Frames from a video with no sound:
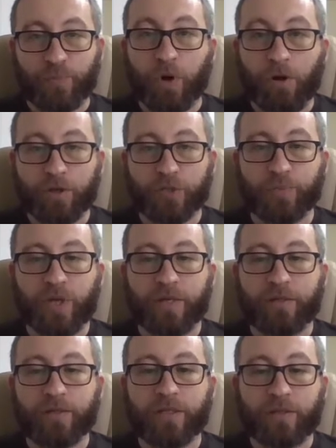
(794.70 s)
parse
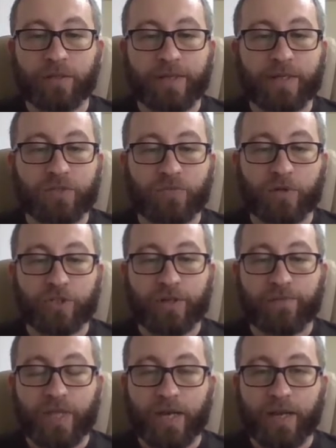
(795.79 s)
button in the latest version
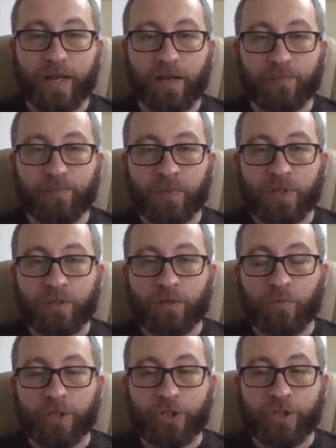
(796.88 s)
of that app,
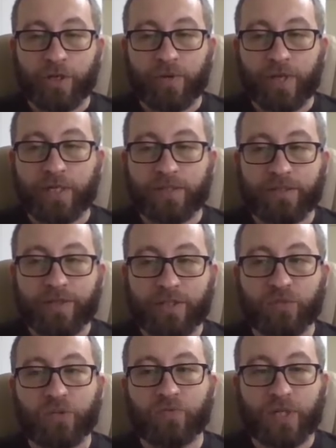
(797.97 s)
which generated a
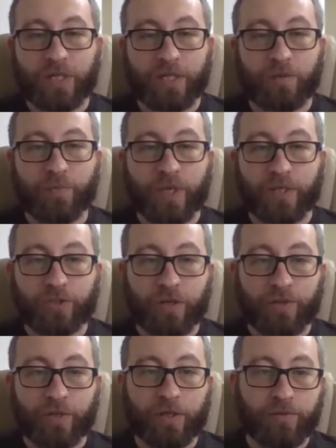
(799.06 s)
CSV file based
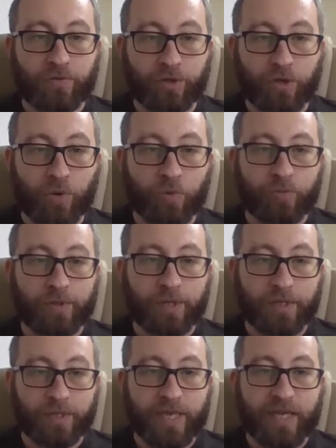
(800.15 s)
on the
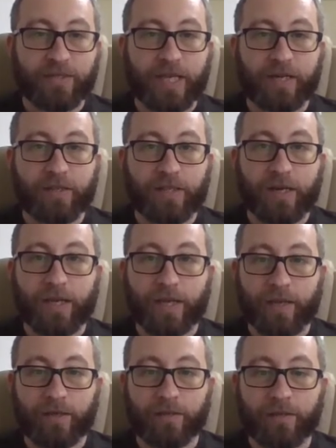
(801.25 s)
known CAN data that I
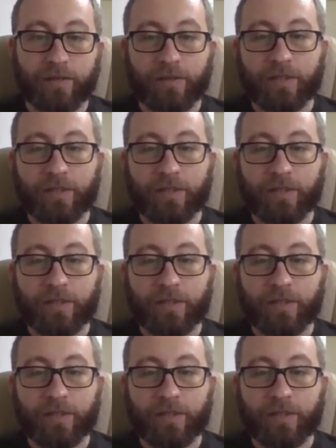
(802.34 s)
had.